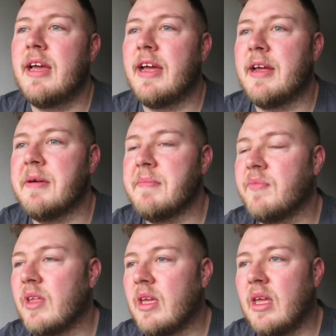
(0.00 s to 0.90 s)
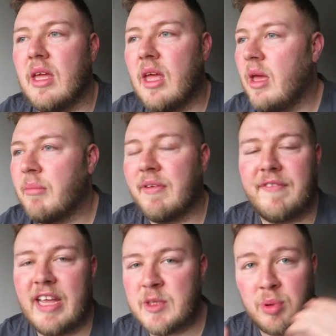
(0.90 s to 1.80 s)
My
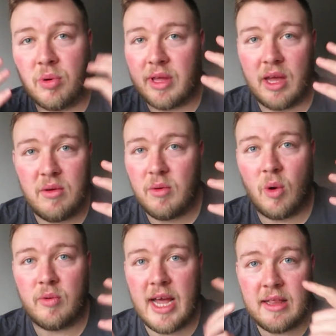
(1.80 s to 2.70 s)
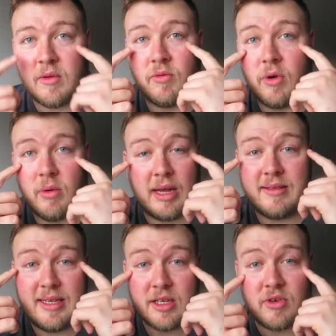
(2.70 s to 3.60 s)
face broke out all red, I had
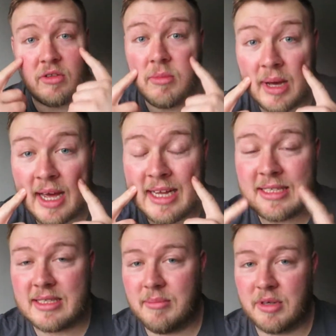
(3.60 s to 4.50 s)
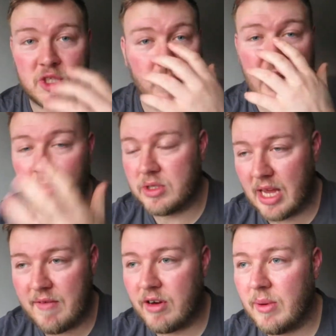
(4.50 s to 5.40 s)
tears running down my eyes, my sweat was
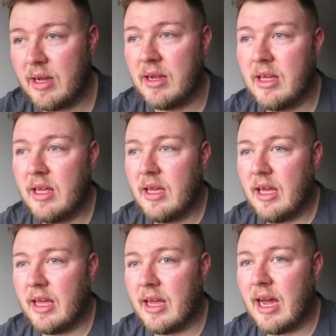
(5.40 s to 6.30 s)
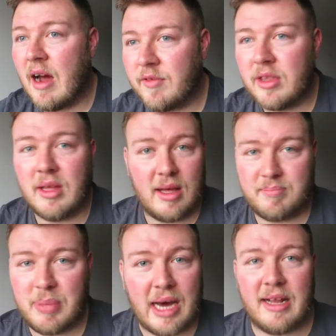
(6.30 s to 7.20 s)
everywhere. After I
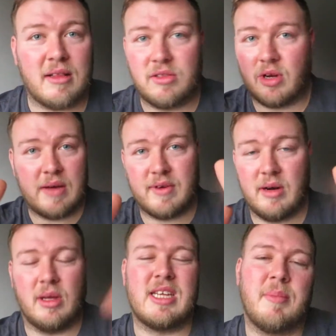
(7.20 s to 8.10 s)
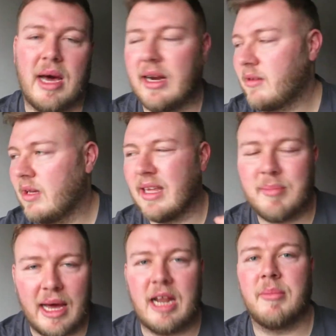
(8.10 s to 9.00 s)
panicked and turned everything, I say panicked, I did
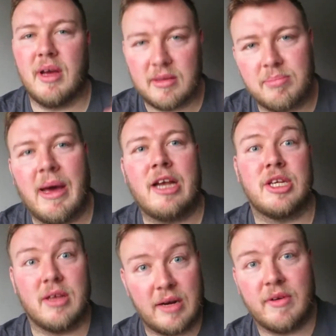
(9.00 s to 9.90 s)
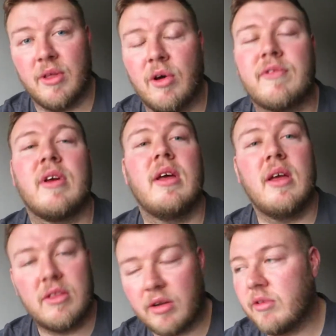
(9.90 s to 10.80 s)
panic, but I managed to turn everything off,
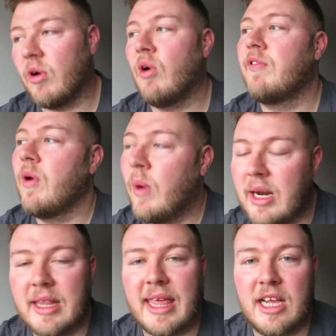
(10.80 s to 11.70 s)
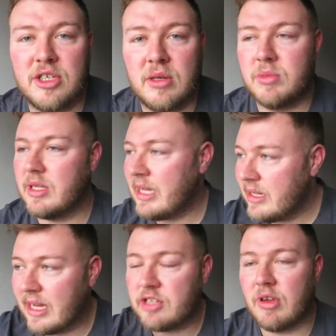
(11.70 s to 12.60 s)
turned it off, went in the kitchen, was
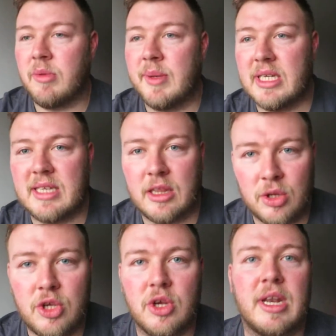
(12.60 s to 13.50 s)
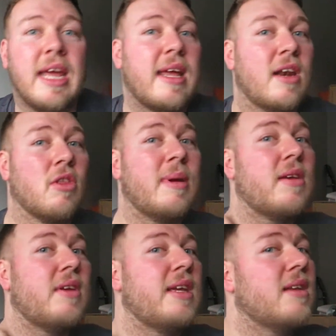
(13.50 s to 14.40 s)
eating ice cream, and Mitty said, look at your neck, and all the way
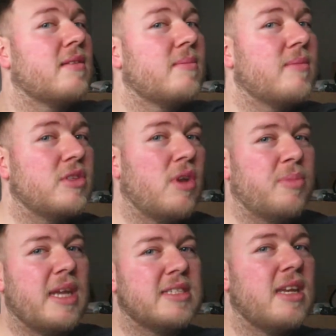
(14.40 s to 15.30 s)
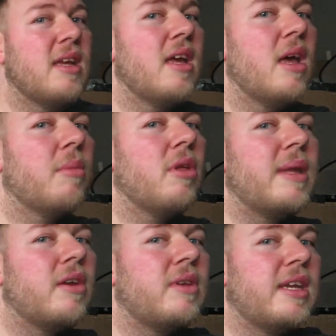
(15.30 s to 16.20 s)
down here, it's not a pretty sight, all the
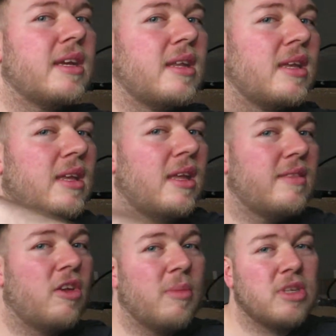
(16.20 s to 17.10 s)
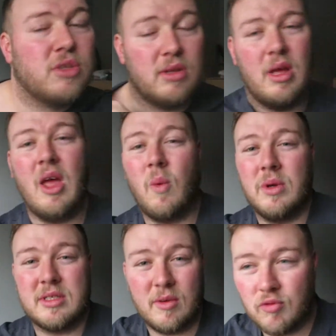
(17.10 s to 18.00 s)
way down here, down to my shirt,
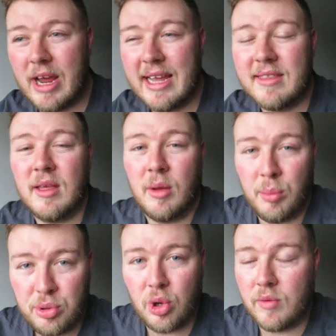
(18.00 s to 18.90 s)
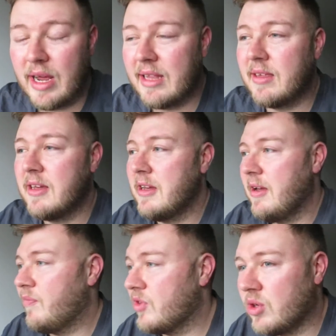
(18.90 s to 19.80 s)
was red, pure red.
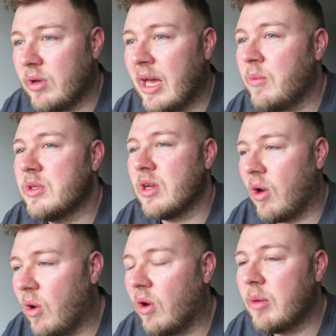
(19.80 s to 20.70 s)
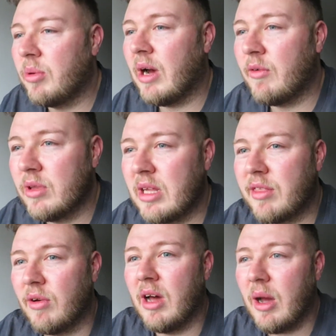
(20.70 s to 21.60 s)
So it was horrible. I really
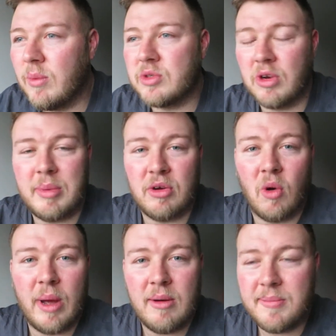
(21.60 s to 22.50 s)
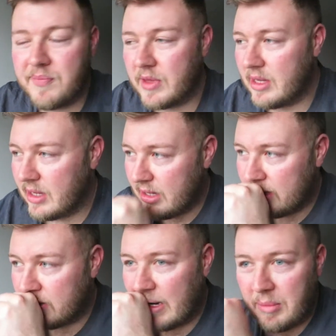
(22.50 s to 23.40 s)
thought I was going to be not well.
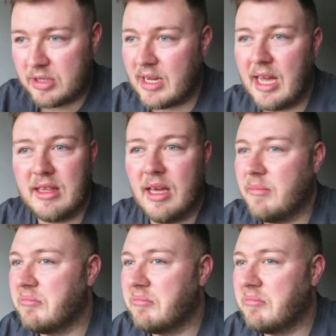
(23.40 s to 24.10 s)
So I must have had